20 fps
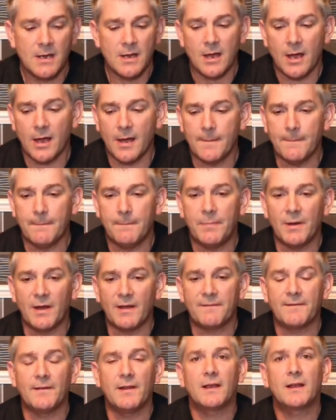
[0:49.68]
Um, but
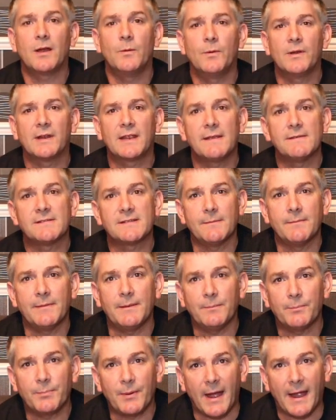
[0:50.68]
I feel like I want to give
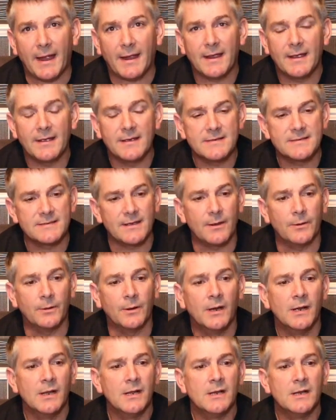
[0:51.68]
something back.
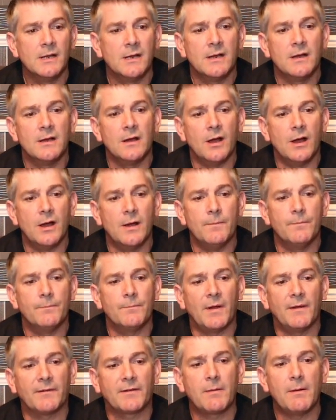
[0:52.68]
So
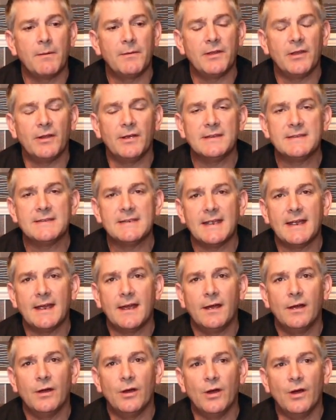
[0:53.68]
um, I cut an
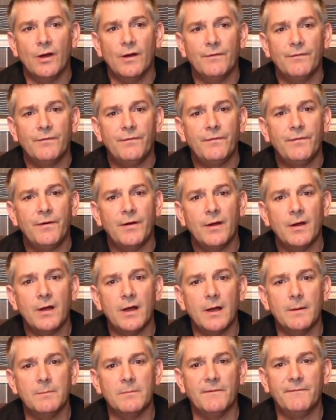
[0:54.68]
idea of
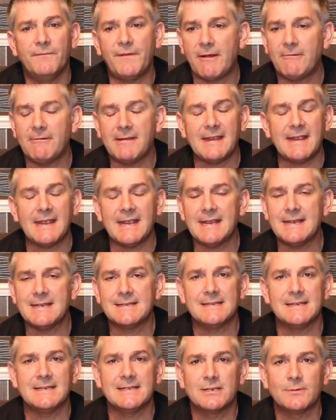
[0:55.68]
um, a very
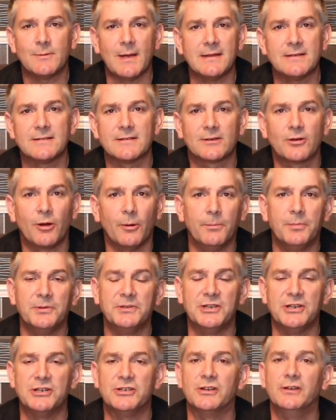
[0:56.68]
easy to enter
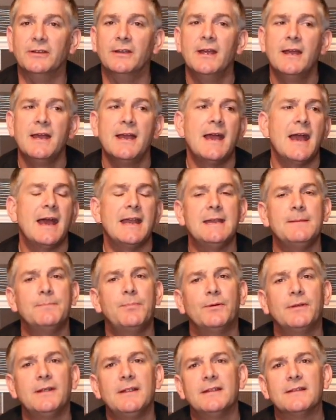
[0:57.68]
competition.
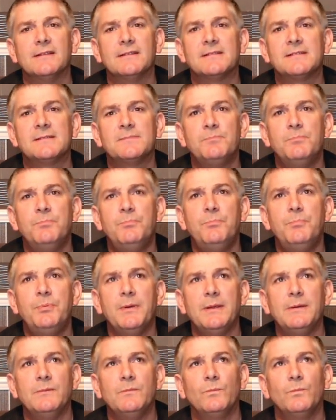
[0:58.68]
Anybody that's
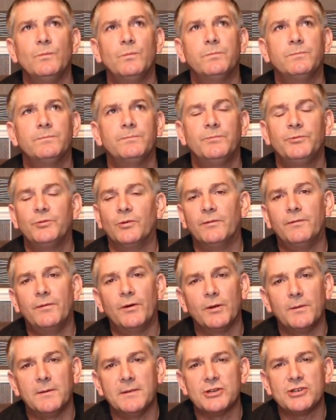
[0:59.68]
been sort of
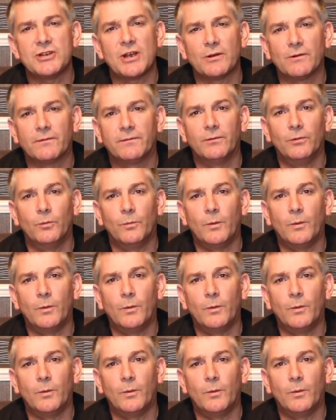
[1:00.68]
following the channel for a